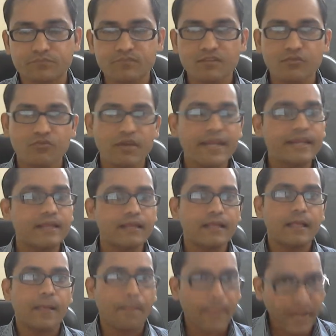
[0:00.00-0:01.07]
right?
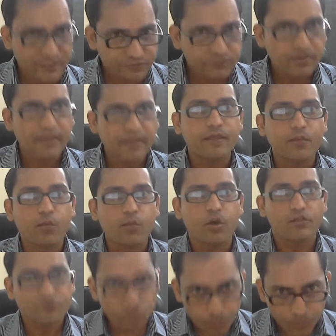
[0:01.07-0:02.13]
That's why they
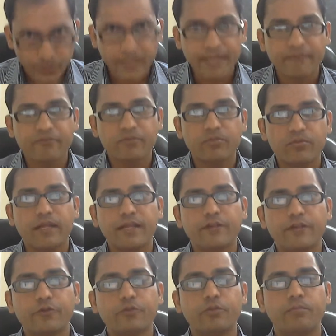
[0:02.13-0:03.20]
want to bring everybody
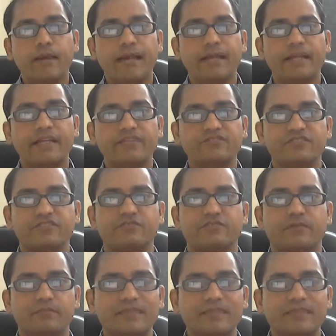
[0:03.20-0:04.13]
into the banking system.